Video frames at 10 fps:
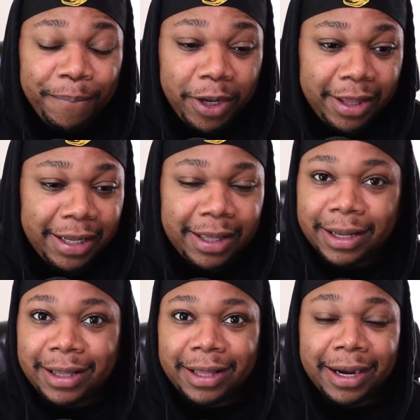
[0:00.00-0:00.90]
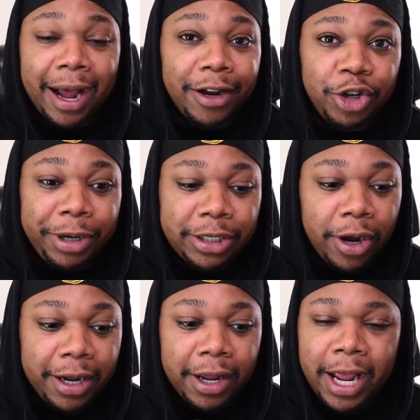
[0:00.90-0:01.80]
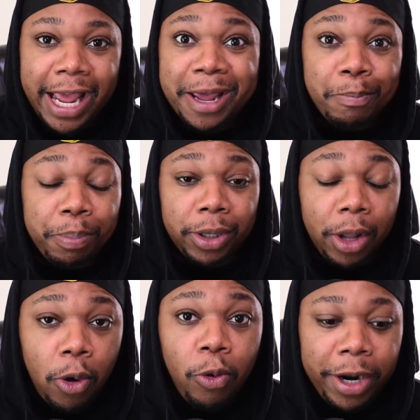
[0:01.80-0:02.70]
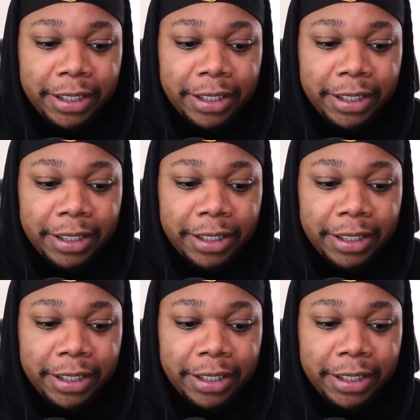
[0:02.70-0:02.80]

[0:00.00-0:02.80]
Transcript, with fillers: do you think the, the, the country is going to implode?